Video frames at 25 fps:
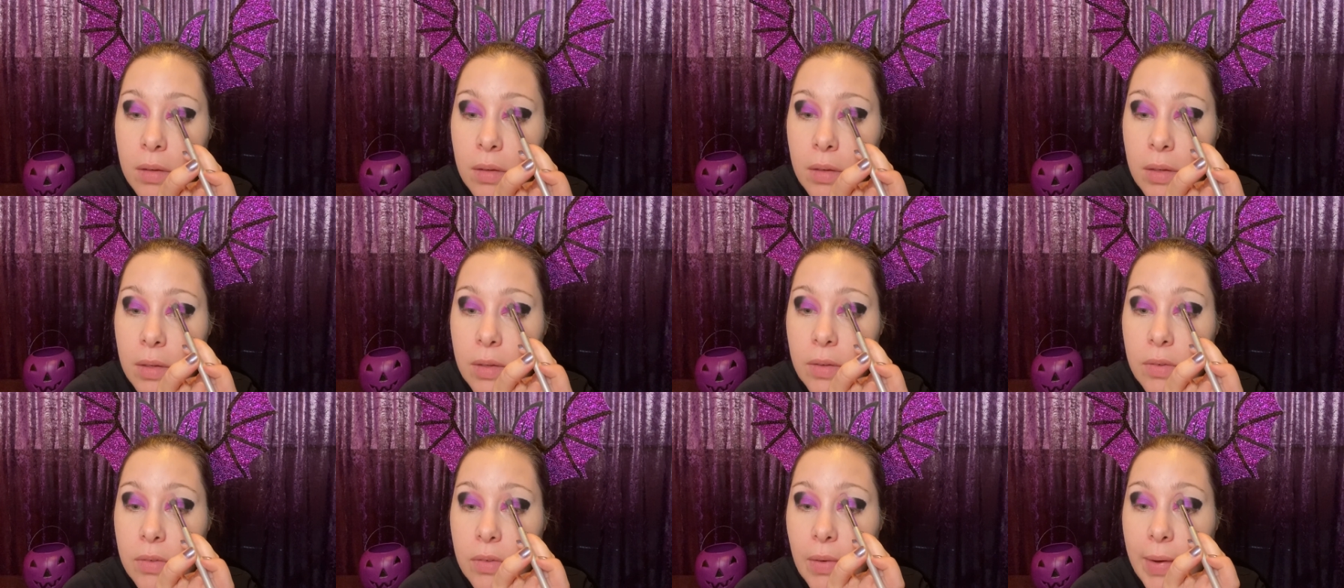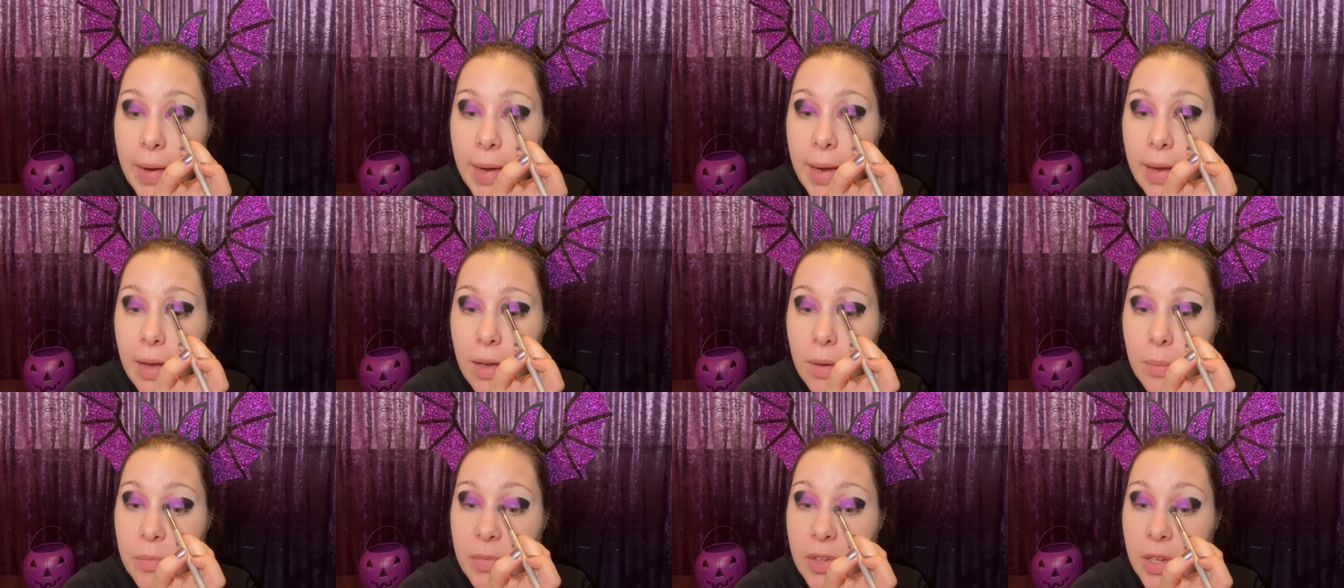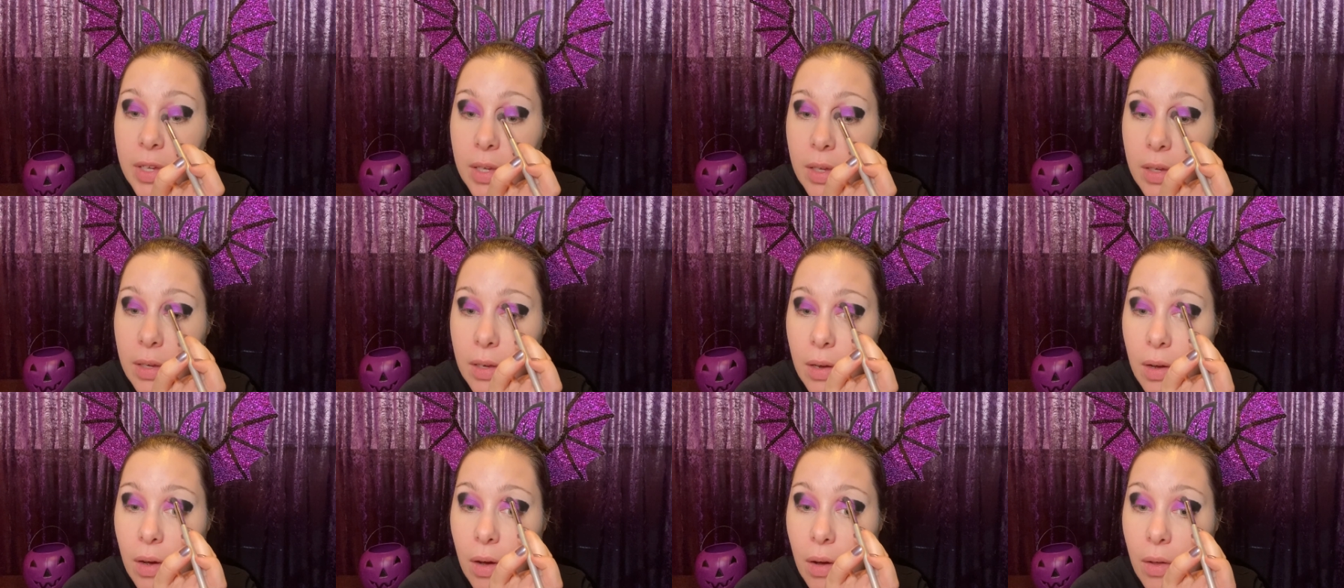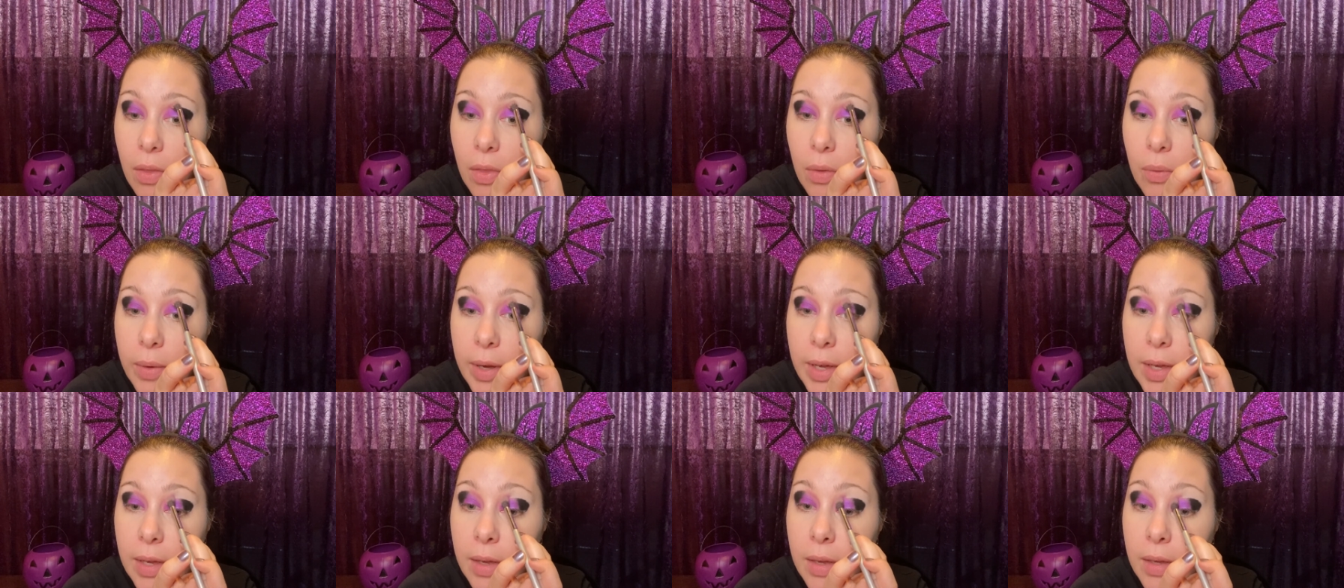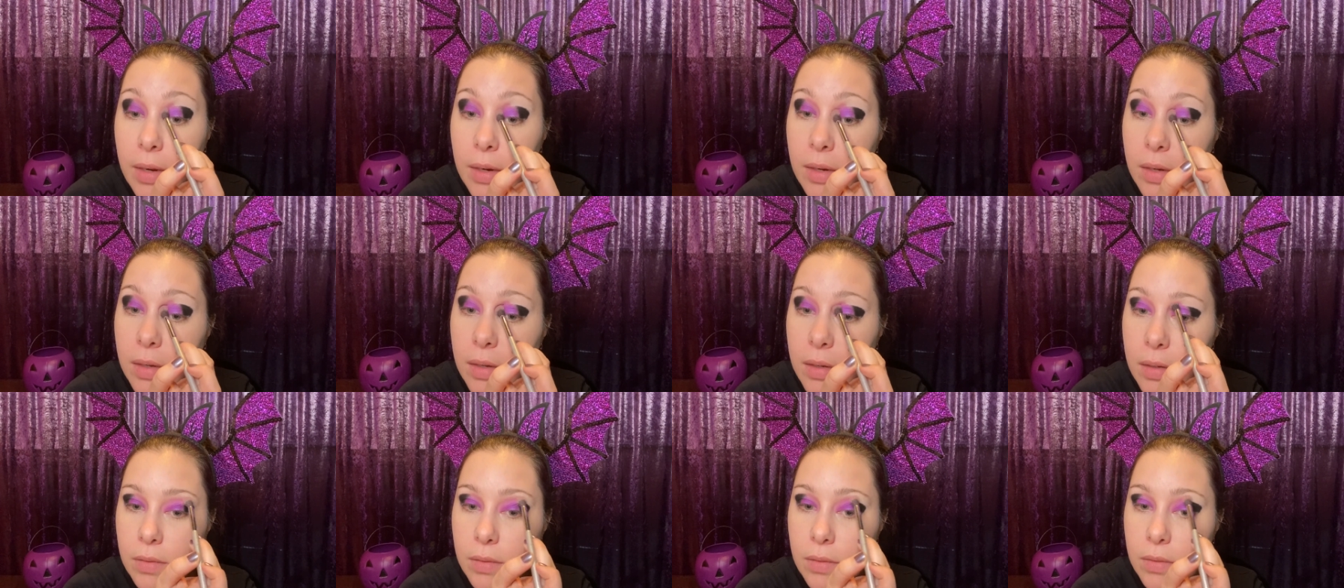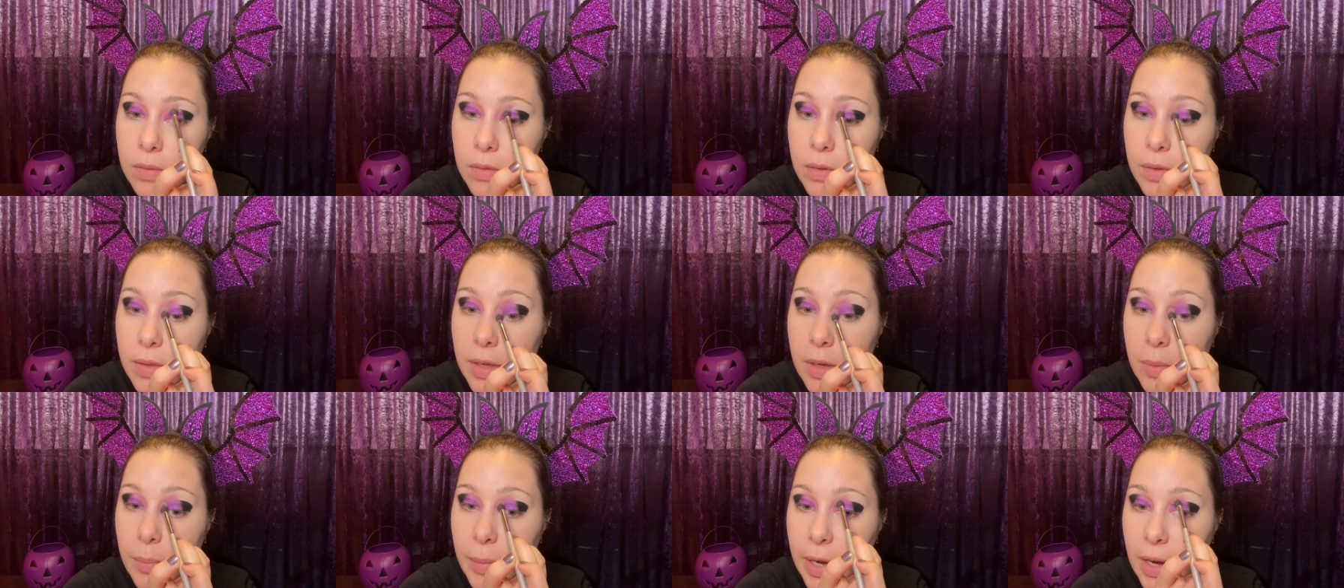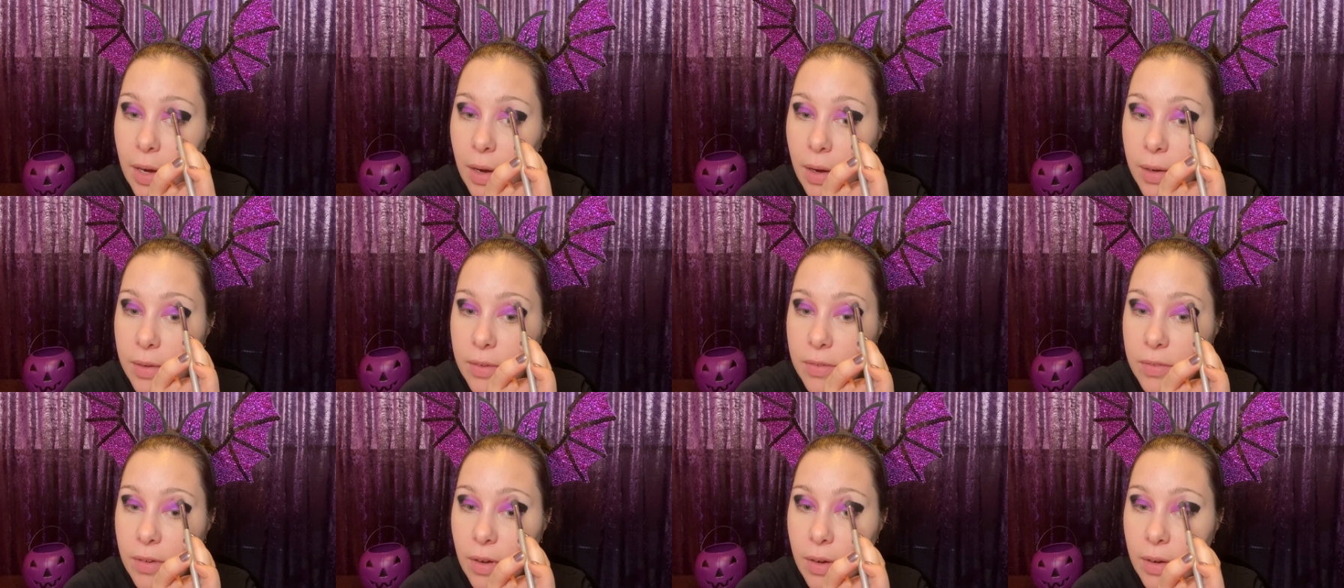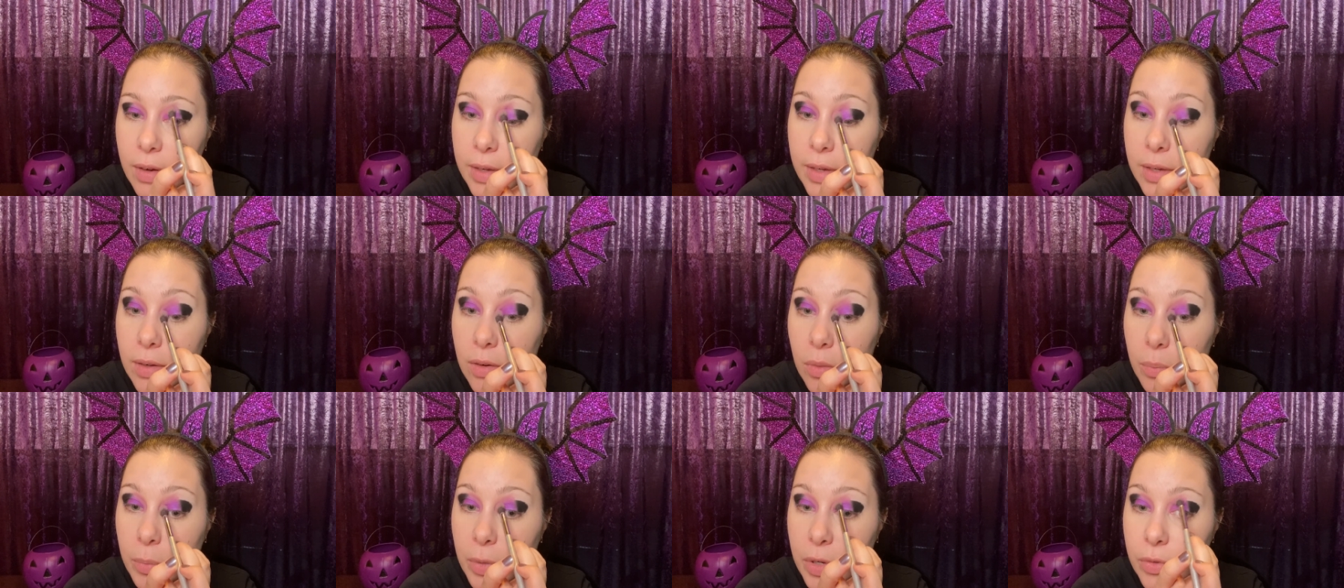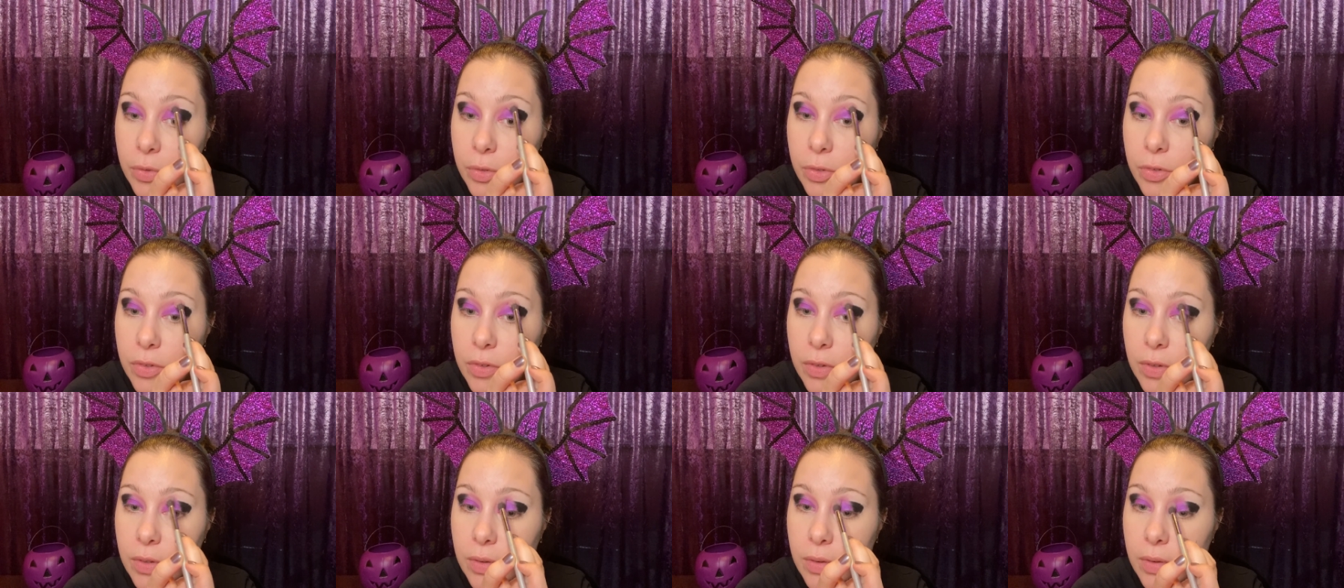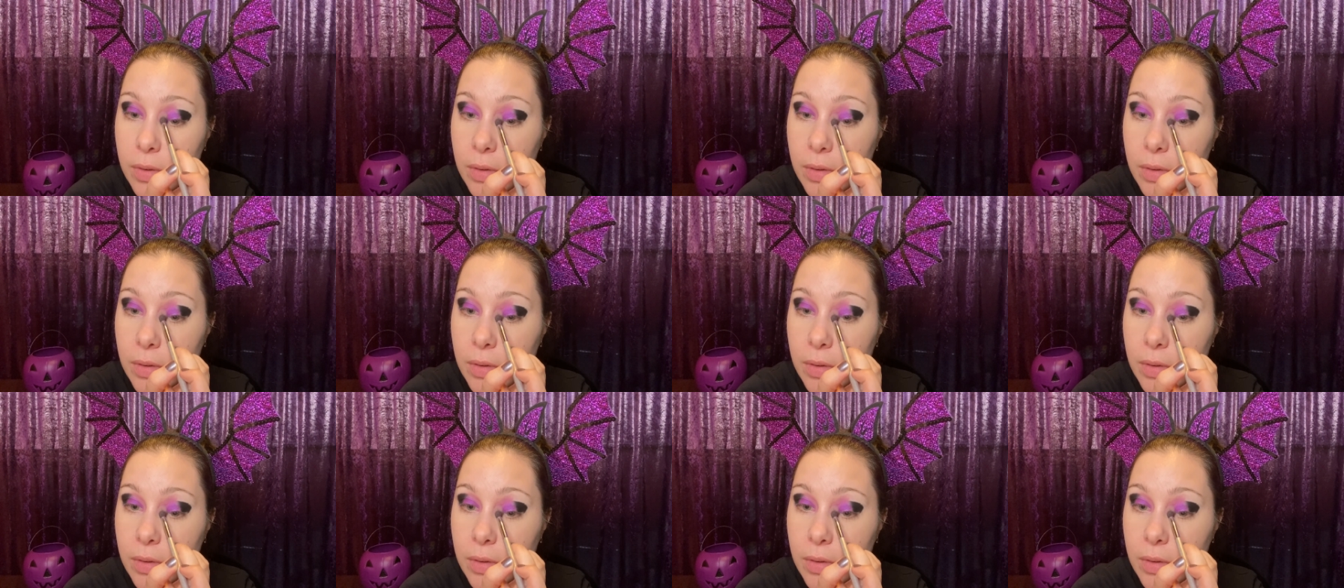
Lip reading: so I am taking it all the way in to like my eye socket almost.